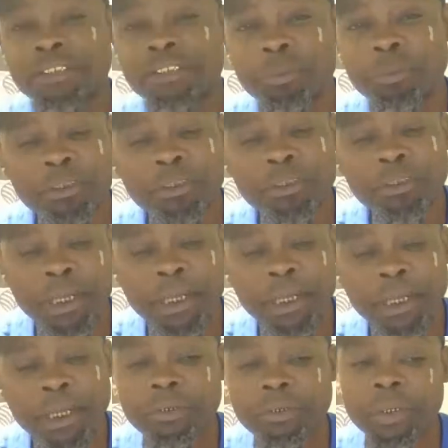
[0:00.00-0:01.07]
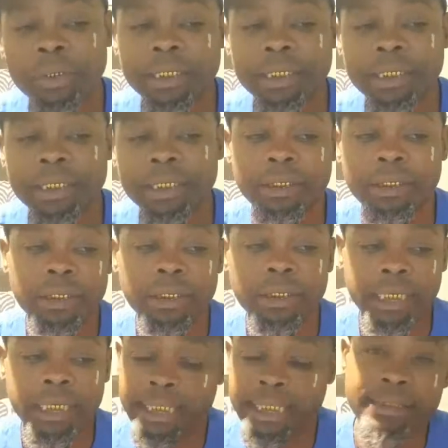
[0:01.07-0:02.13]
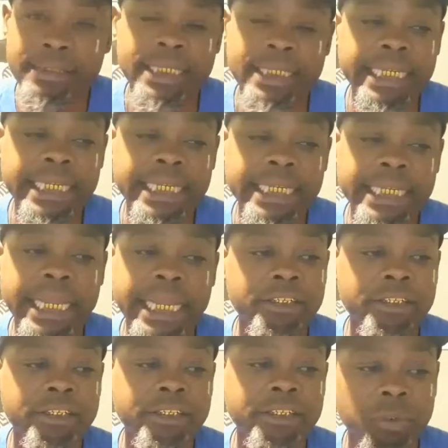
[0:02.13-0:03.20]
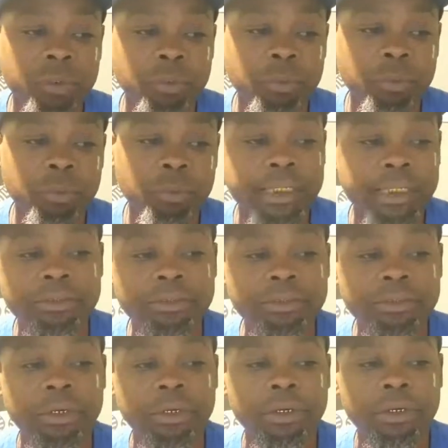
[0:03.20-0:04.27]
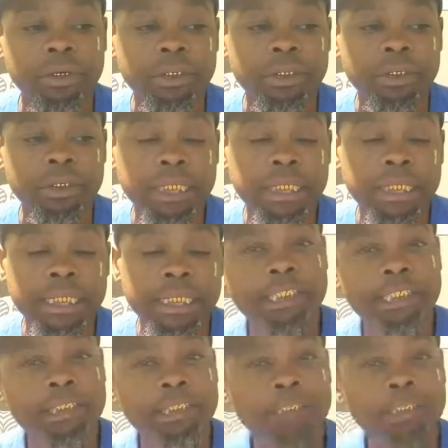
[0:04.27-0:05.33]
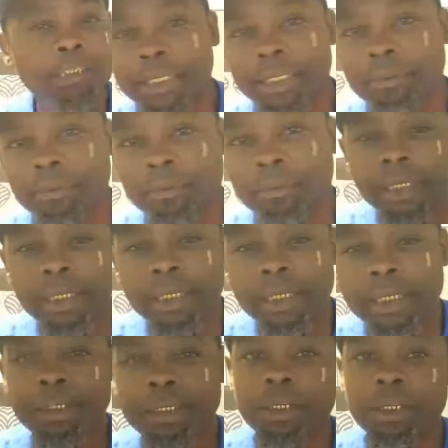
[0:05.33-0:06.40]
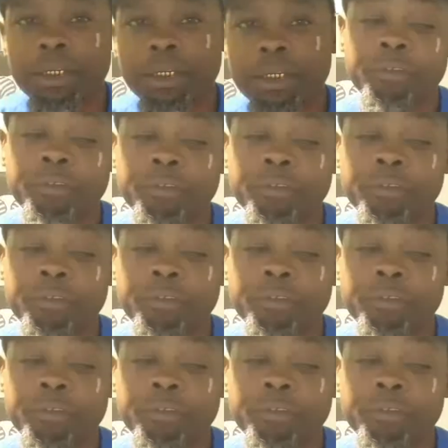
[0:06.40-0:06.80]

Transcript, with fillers: to respect you and and in this day and age, with the way things are, kids picking up quick. If you're gonna